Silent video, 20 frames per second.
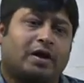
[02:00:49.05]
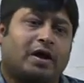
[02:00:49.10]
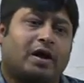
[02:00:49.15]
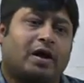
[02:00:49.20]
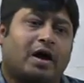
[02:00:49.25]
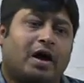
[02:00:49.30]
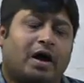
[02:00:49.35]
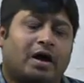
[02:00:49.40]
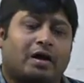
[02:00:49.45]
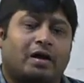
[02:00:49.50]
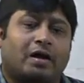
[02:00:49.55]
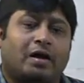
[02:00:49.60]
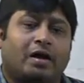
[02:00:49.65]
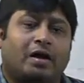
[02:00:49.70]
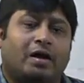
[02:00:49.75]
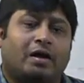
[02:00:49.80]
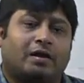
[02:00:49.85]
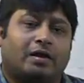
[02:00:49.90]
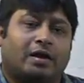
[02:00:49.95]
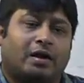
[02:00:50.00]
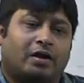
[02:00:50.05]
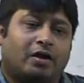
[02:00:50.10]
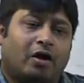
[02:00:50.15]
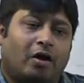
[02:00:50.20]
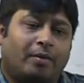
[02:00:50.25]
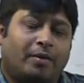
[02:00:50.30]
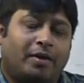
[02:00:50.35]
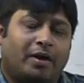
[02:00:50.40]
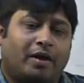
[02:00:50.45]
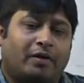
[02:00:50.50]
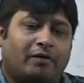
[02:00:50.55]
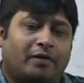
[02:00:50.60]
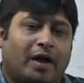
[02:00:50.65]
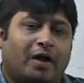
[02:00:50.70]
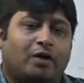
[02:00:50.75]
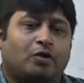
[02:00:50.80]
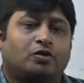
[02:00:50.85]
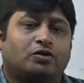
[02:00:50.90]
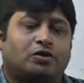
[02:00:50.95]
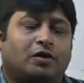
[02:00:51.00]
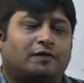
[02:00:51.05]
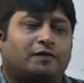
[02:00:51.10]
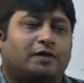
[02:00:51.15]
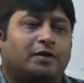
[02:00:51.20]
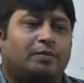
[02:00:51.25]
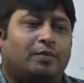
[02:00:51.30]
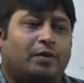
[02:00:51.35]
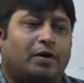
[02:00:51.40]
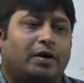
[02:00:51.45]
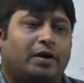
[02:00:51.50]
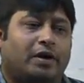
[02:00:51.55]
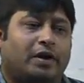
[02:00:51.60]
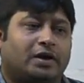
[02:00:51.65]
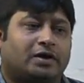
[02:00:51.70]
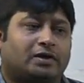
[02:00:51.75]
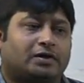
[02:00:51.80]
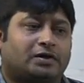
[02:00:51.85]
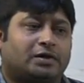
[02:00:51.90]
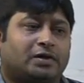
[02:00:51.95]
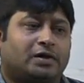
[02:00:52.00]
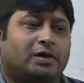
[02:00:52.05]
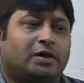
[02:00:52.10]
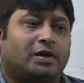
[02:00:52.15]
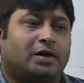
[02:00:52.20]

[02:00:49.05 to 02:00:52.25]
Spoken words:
There are the dominant values of the politics